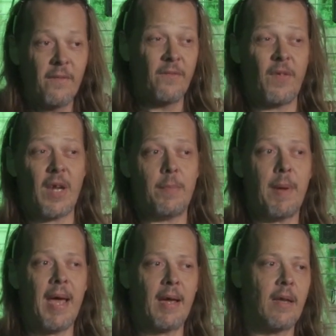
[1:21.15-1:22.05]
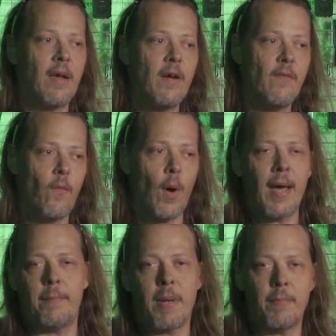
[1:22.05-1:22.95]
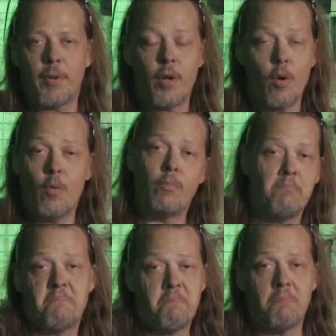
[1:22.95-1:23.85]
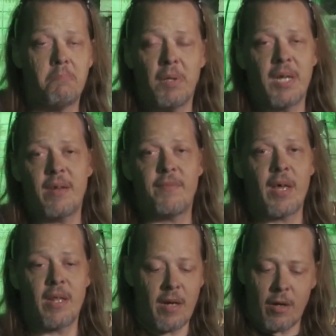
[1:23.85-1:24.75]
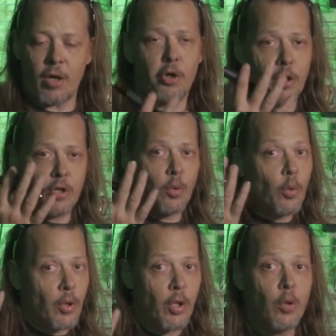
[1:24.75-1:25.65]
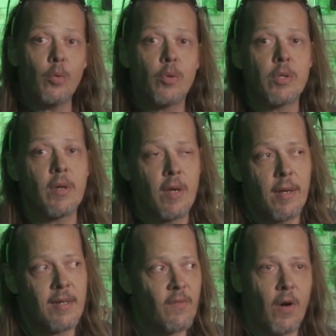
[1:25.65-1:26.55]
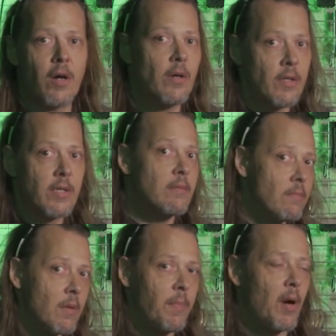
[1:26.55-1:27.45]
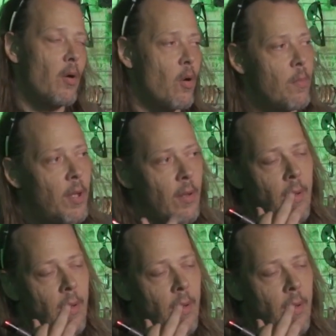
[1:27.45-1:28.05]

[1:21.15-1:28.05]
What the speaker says: feedback of why people don't believe that they're a good tool to use as far as the paranormal.